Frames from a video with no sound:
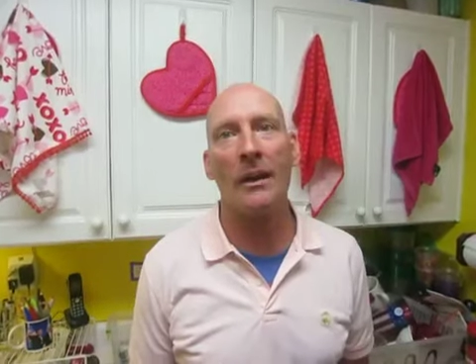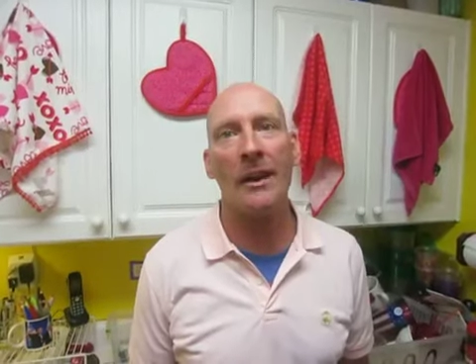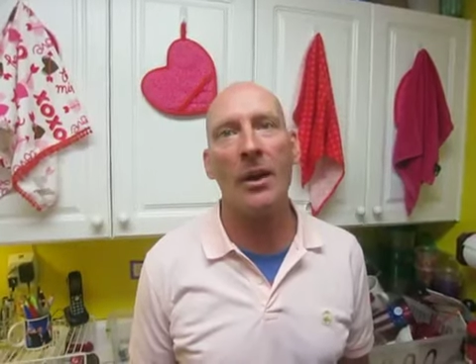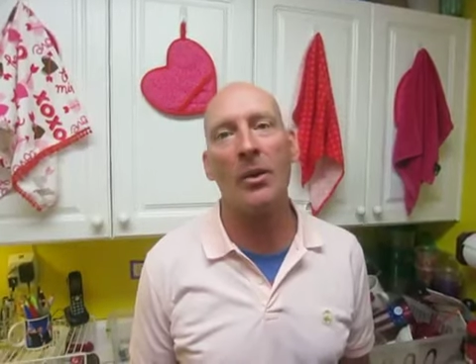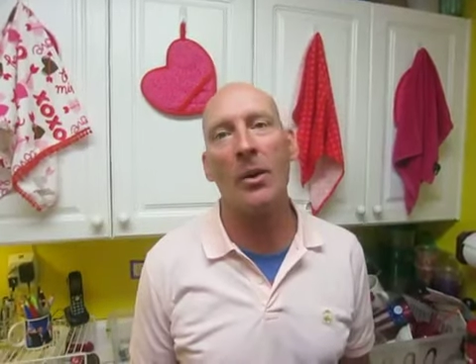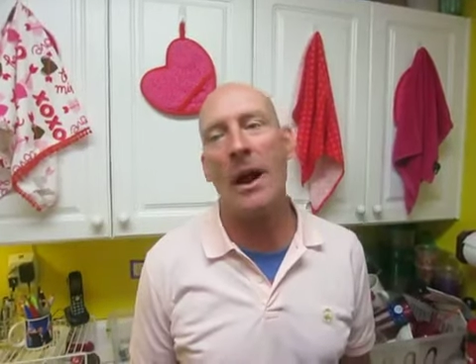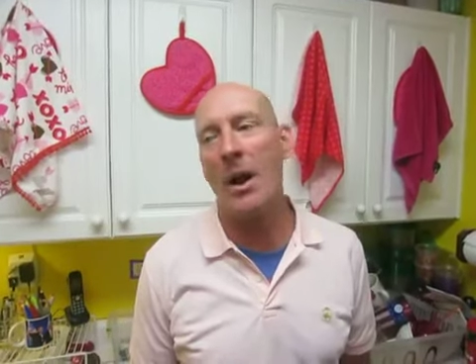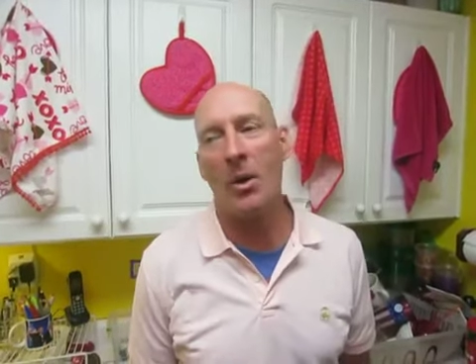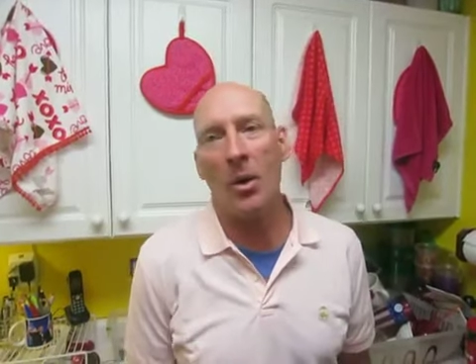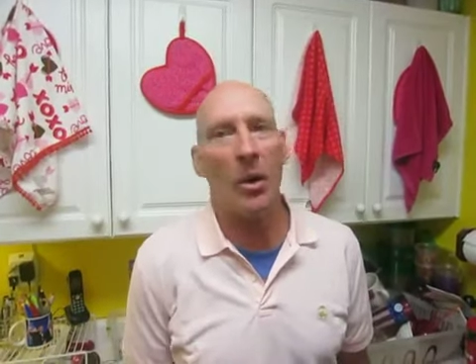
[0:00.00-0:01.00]
And al
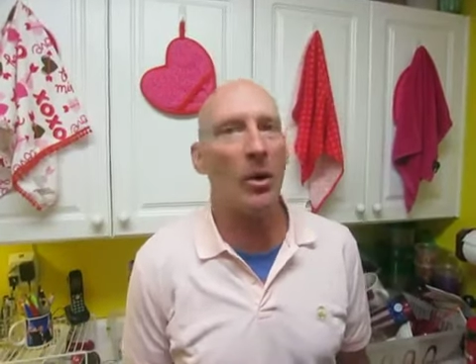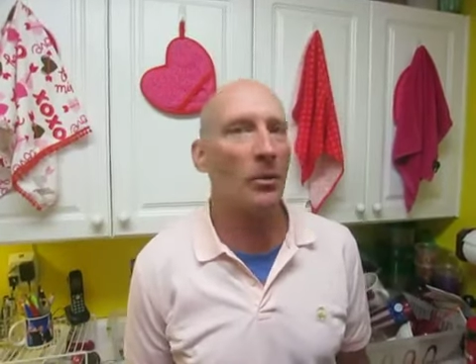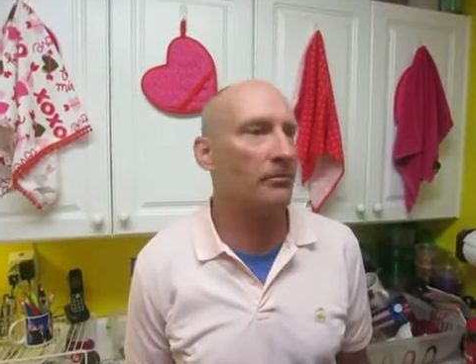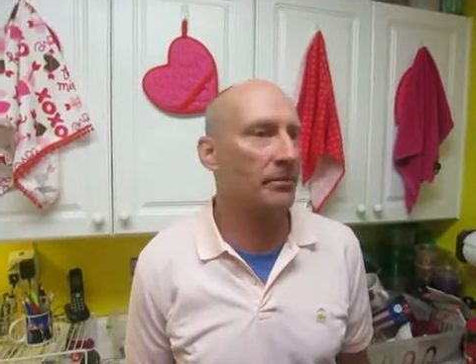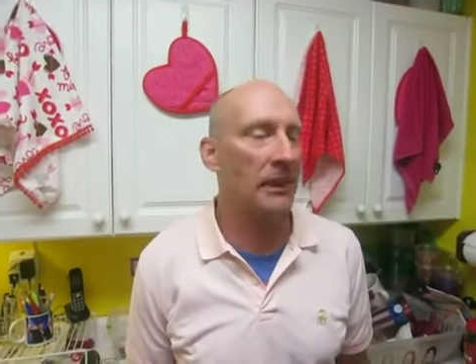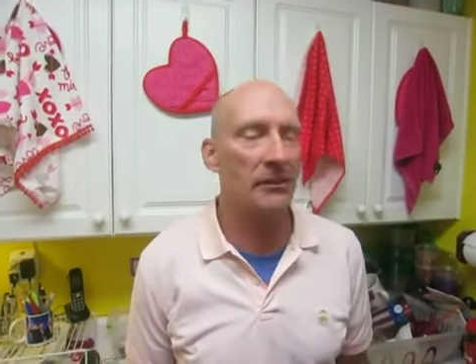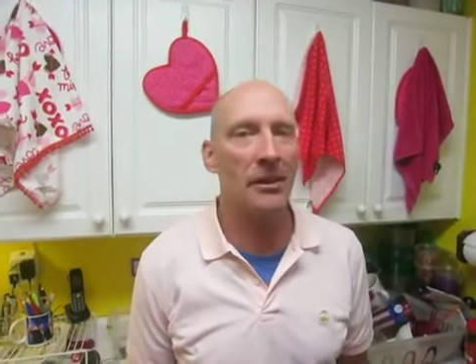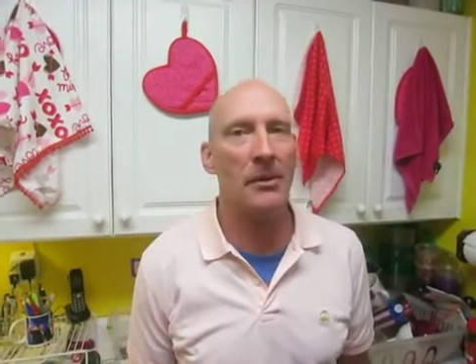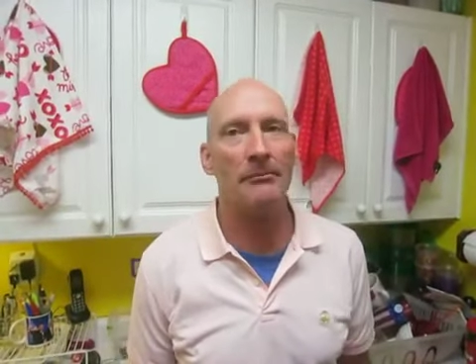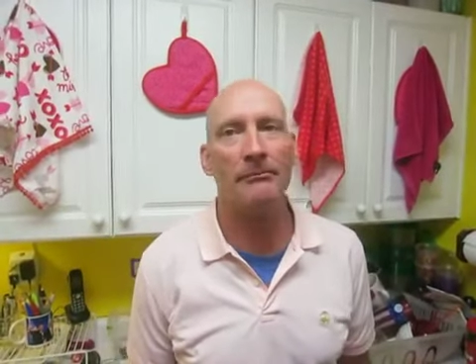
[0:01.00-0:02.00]
alcohol,
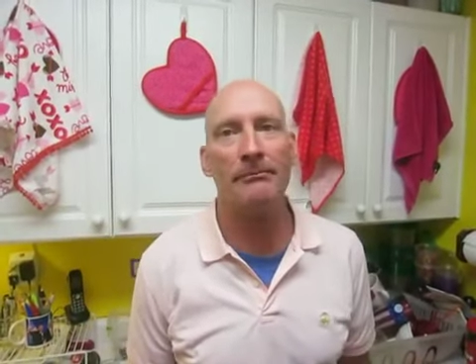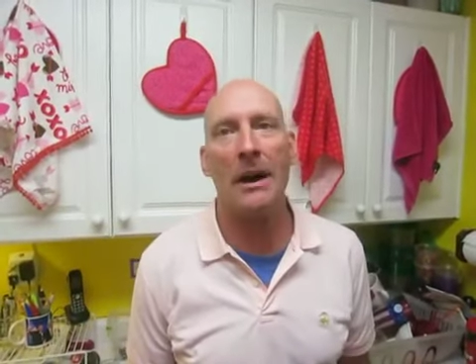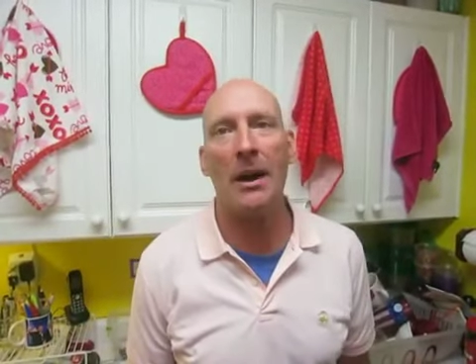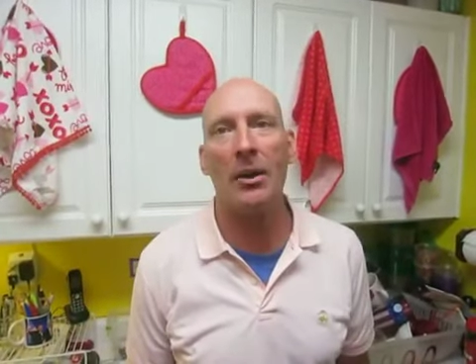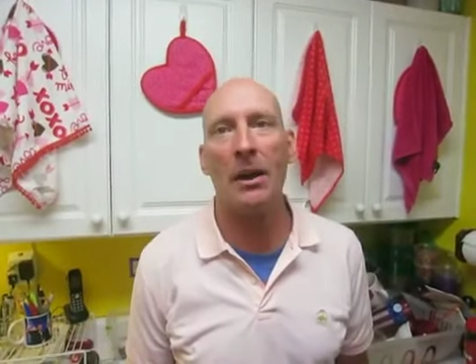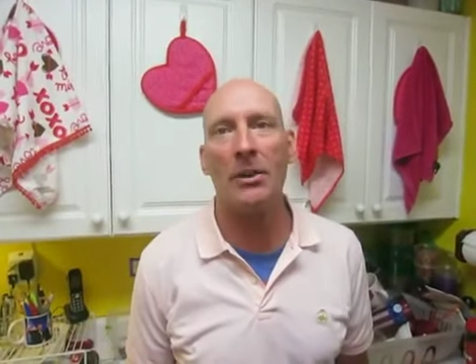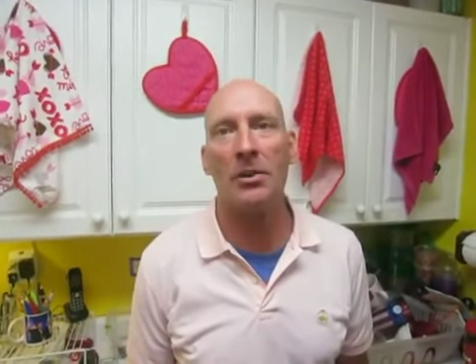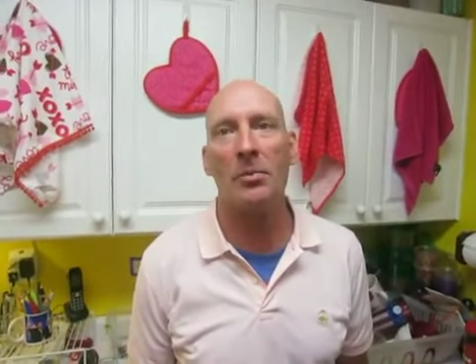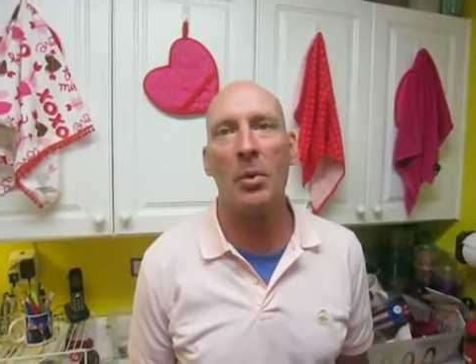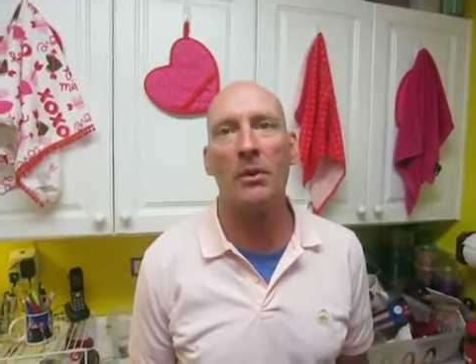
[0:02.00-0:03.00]
even a bottle
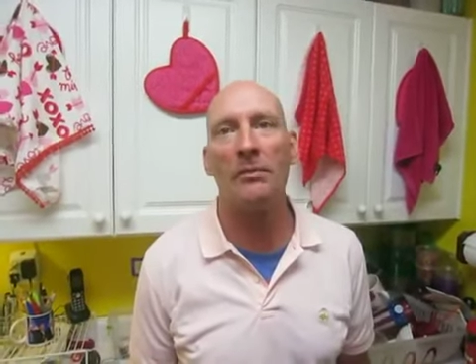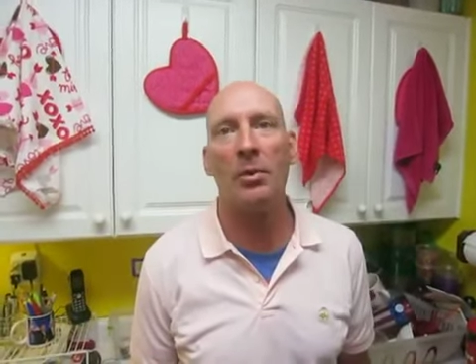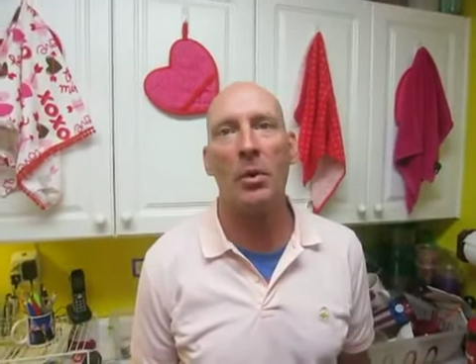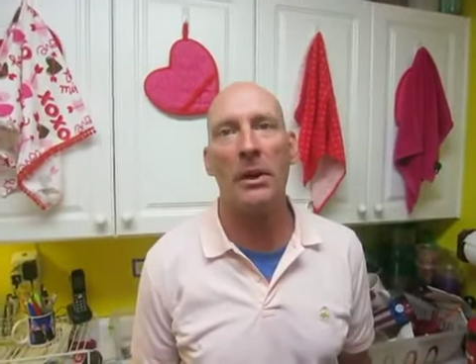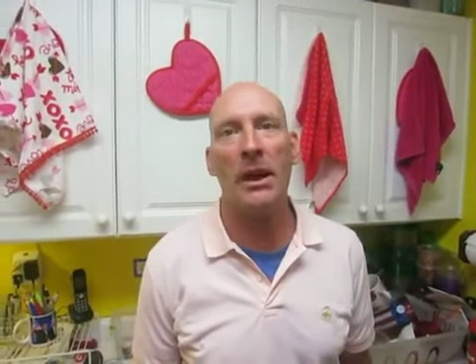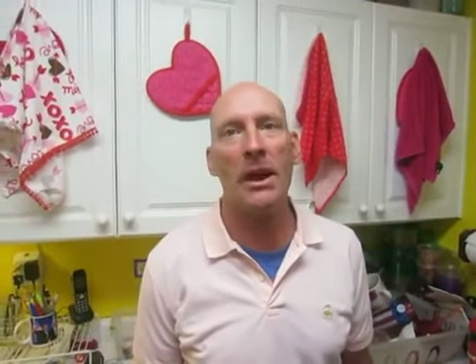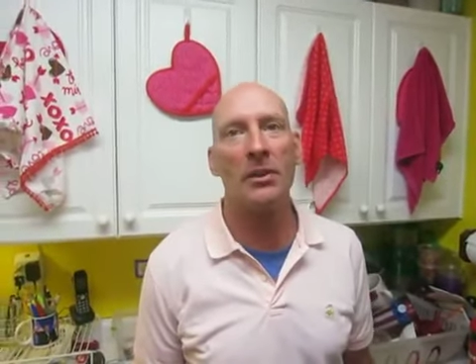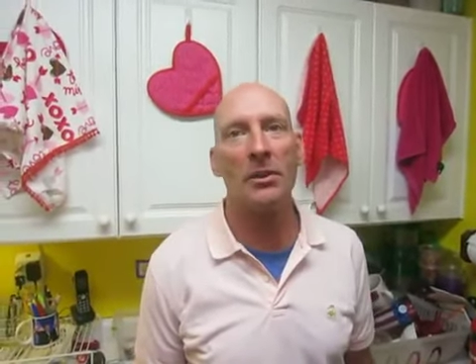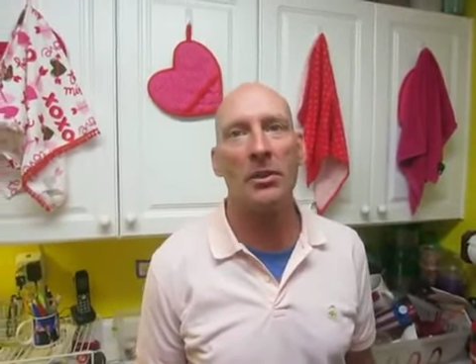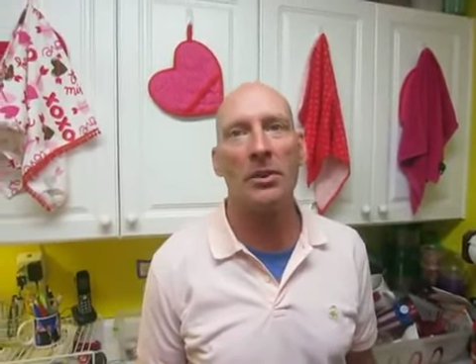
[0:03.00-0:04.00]
that's more than forty
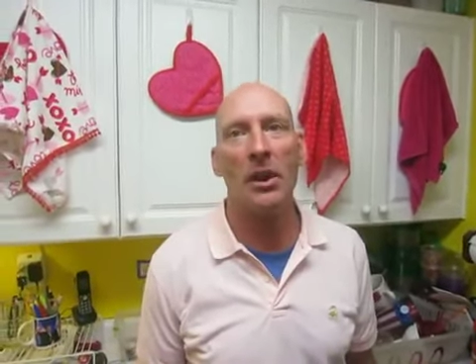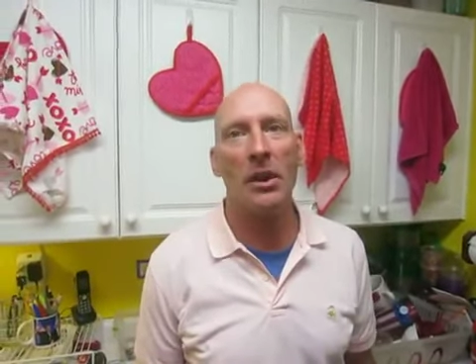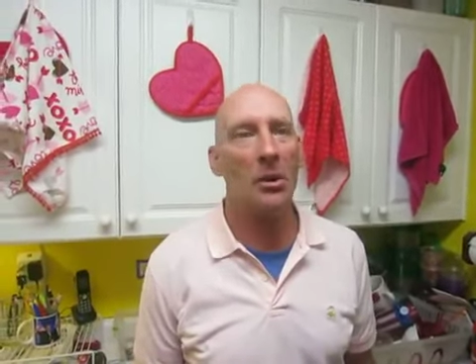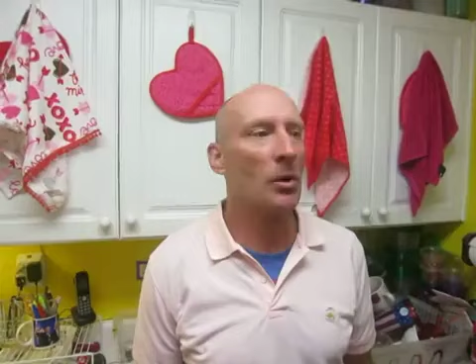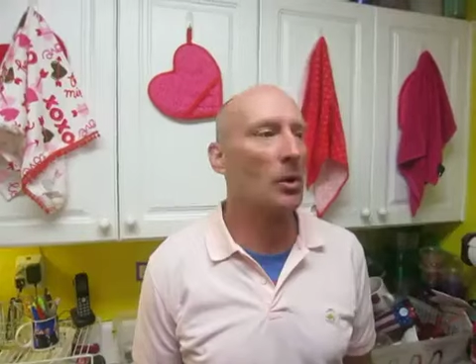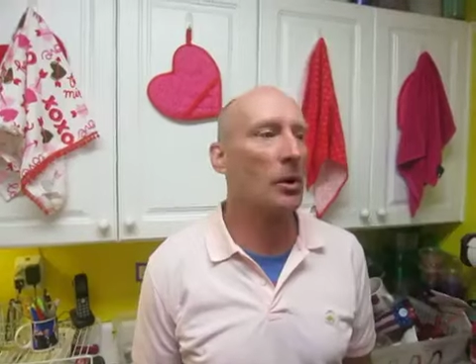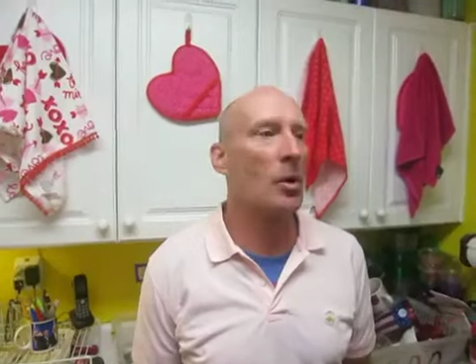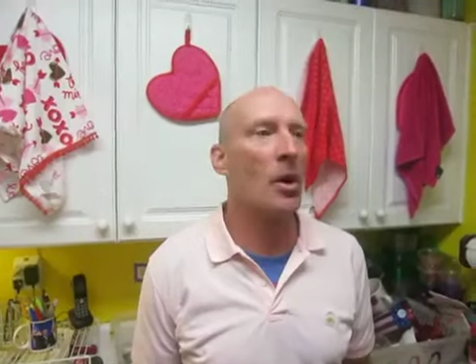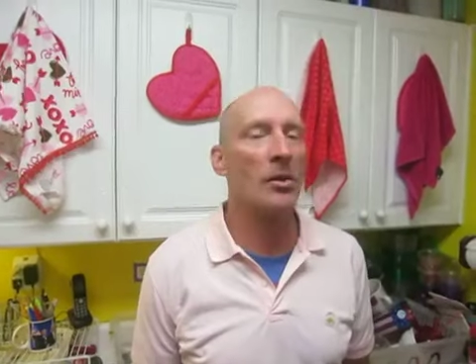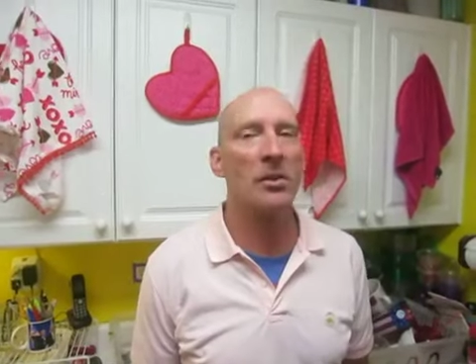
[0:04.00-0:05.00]
ounces, only
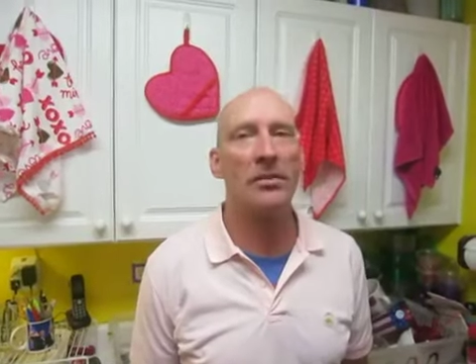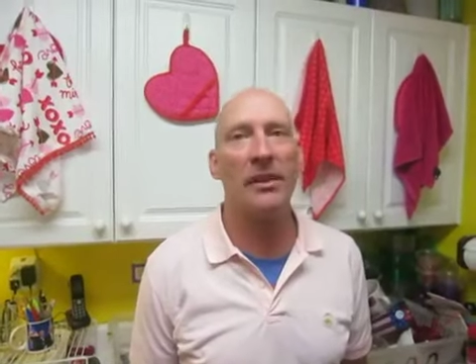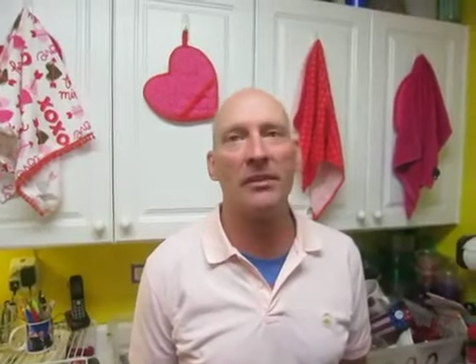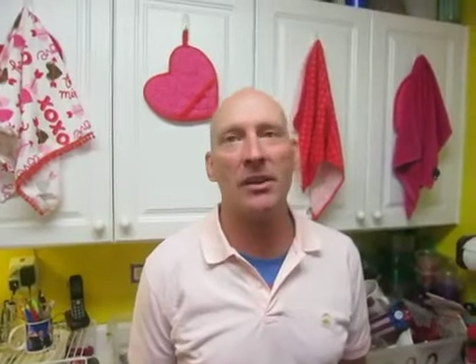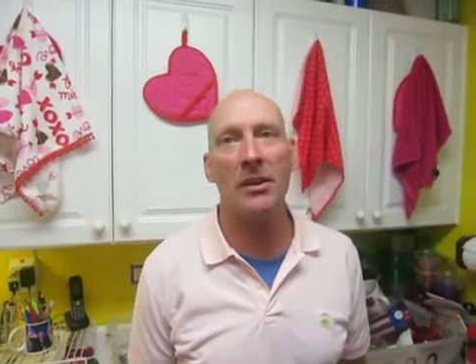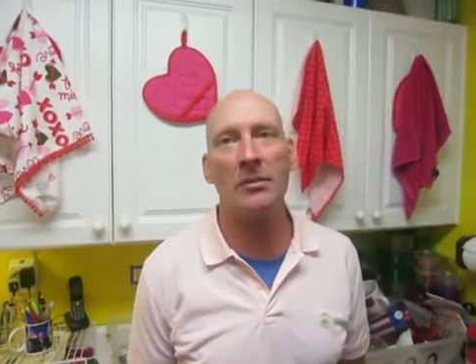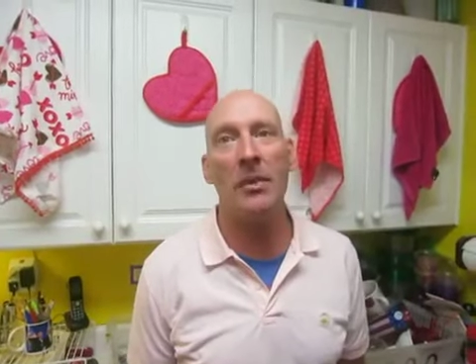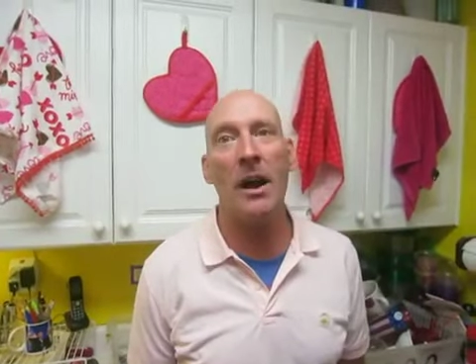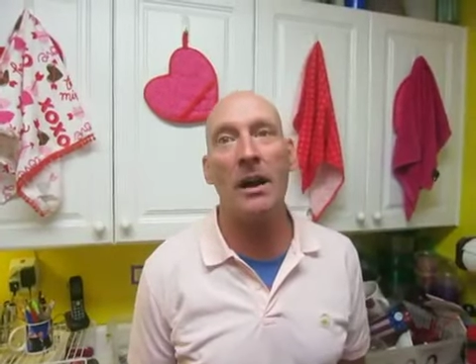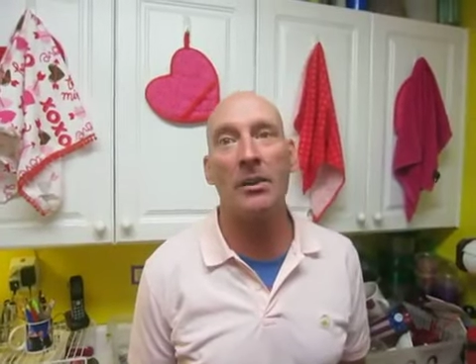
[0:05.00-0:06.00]
costs you fifteen
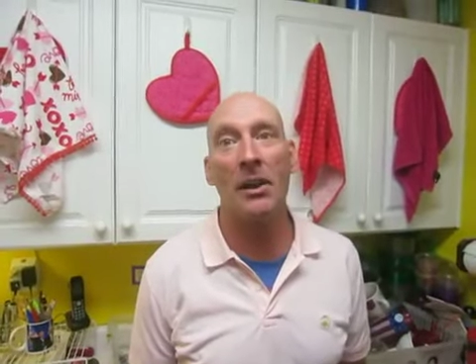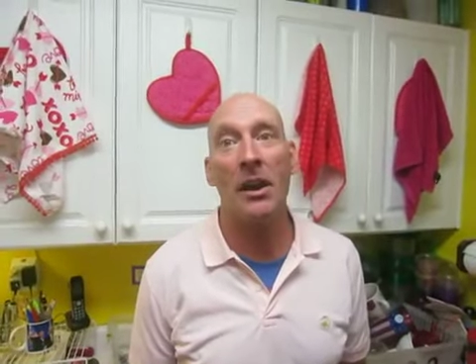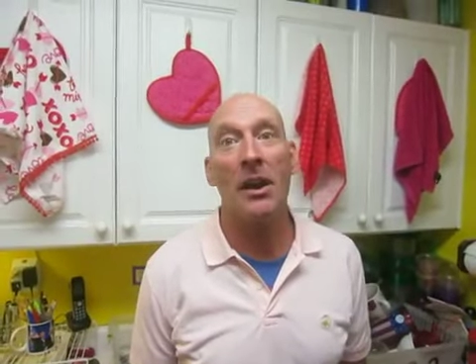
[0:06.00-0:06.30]
bucks.